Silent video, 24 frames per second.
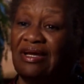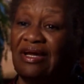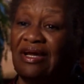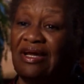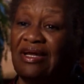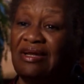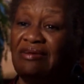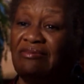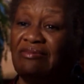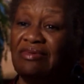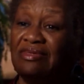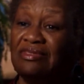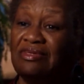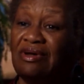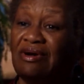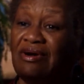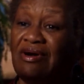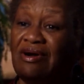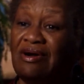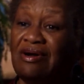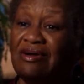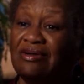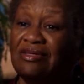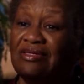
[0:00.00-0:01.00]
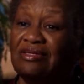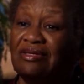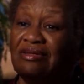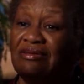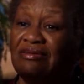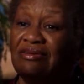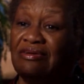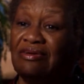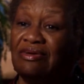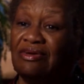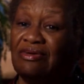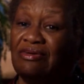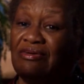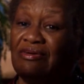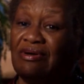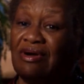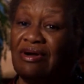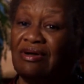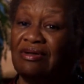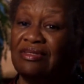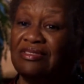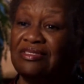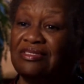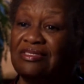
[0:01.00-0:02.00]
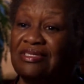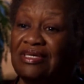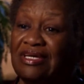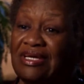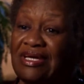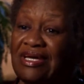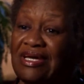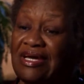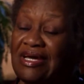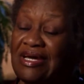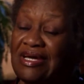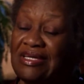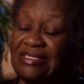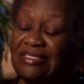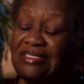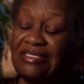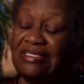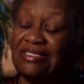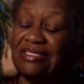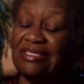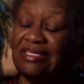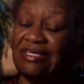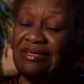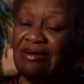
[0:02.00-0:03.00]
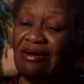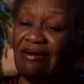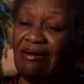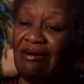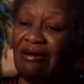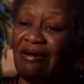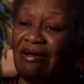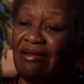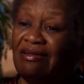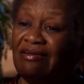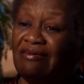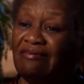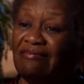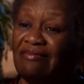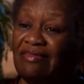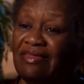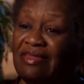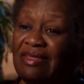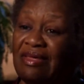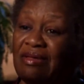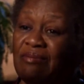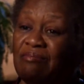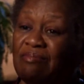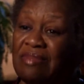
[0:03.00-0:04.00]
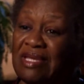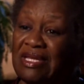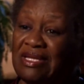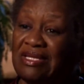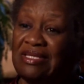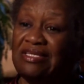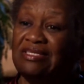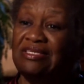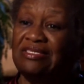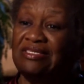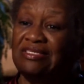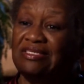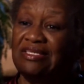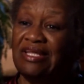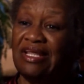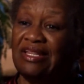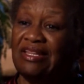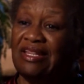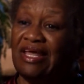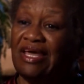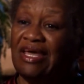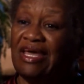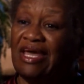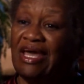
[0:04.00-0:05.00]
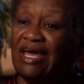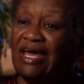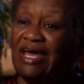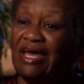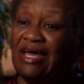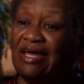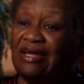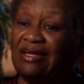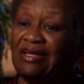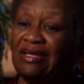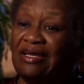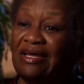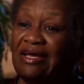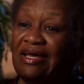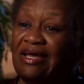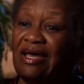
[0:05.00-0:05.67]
And it was hard to look across and see all of the amenities that they had,